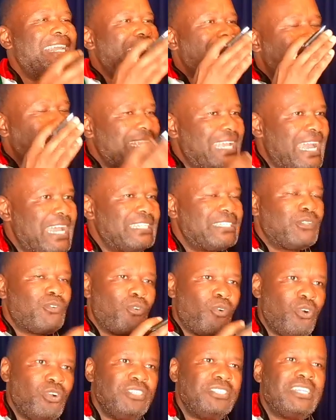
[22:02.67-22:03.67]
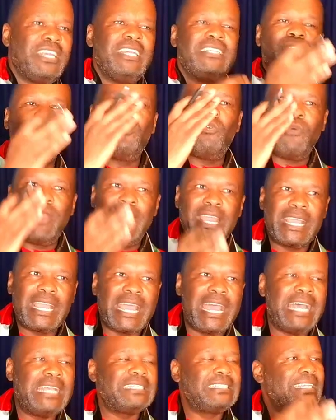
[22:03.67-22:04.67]
a class conscious
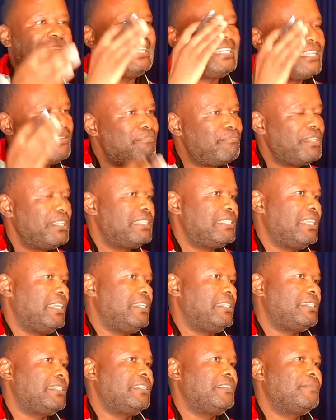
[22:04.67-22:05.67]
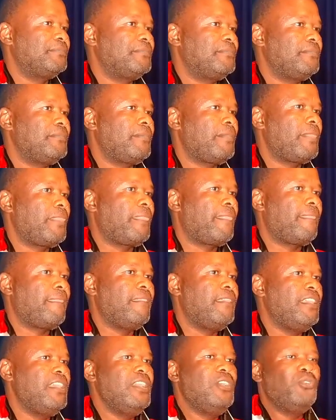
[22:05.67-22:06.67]
workers and a peasant.
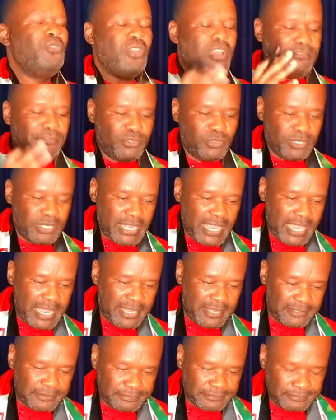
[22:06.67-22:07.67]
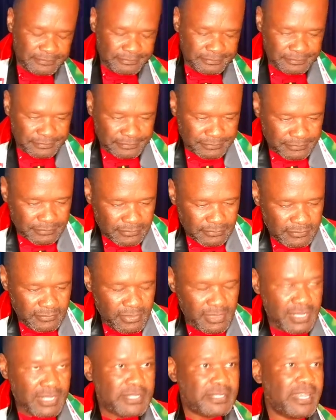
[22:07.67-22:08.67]
You have today
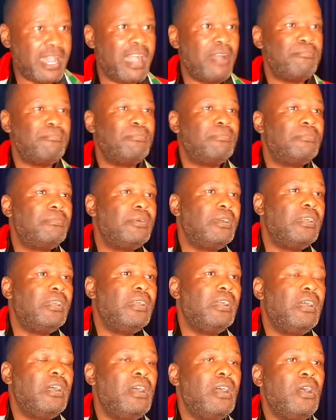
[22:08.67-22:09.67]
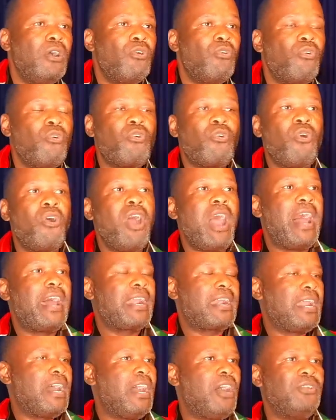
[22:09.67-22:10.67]
some who go
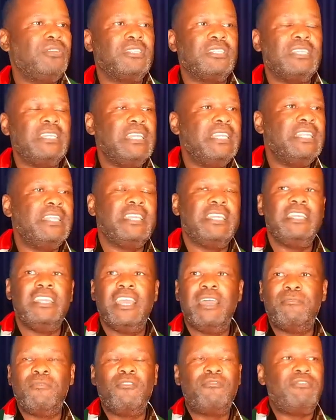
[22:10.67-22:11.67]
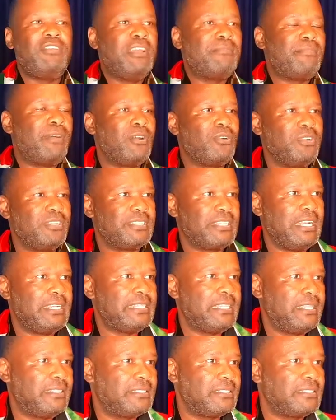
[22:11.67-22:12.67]
around in the name of labor
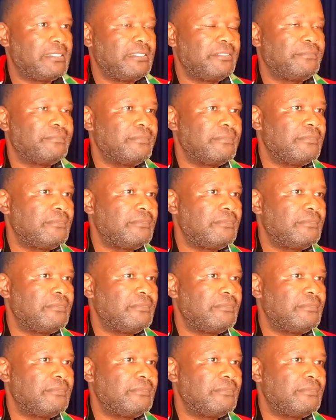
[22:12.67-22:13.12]
consultants.